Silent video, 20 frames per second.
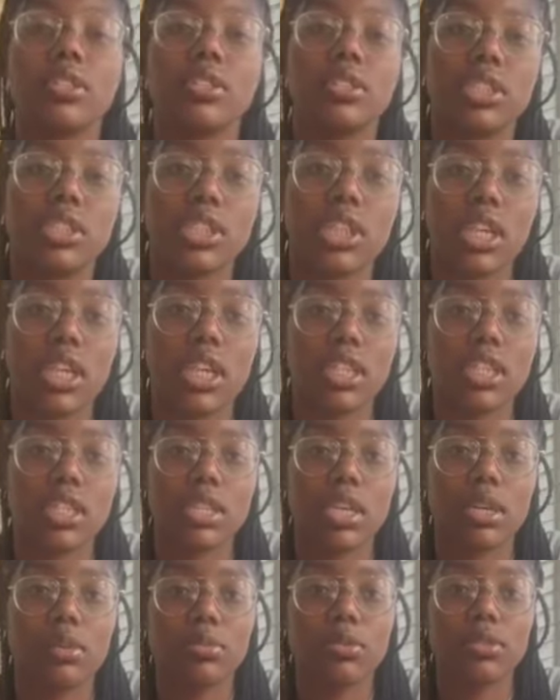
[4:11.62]
is shaking the
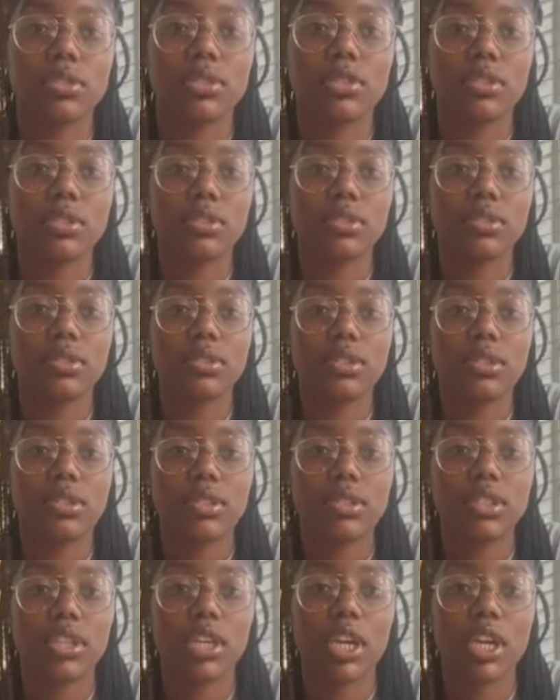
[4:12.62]
table, so
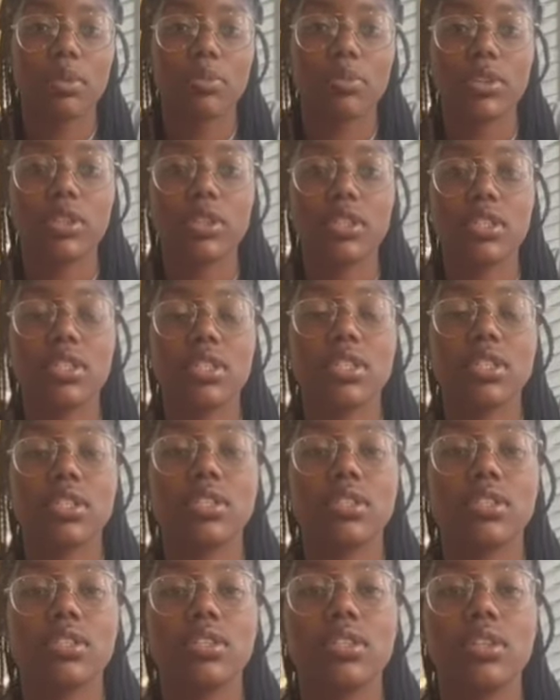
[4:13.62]
the camera
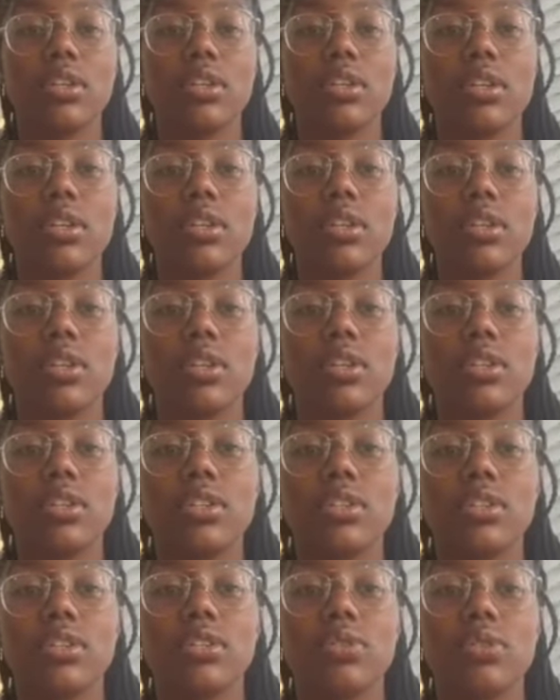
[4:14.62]
is
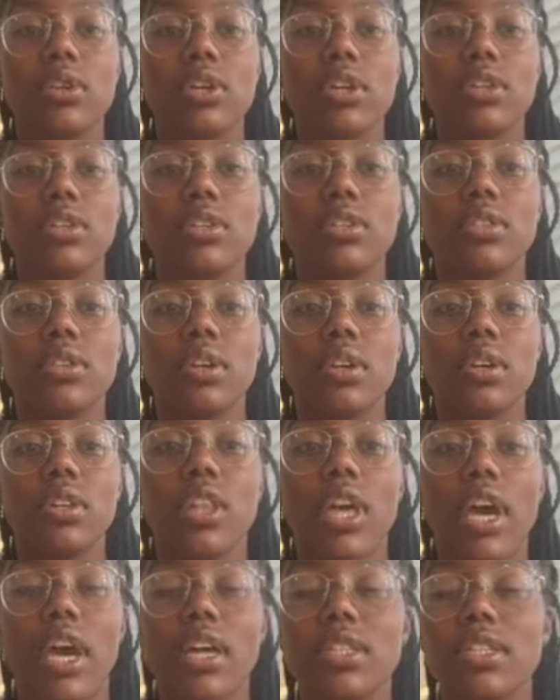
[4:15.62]
doing
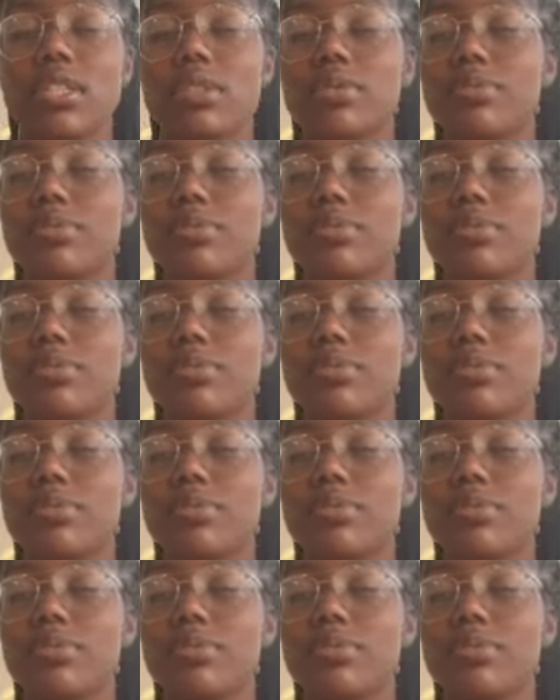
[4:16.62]
that.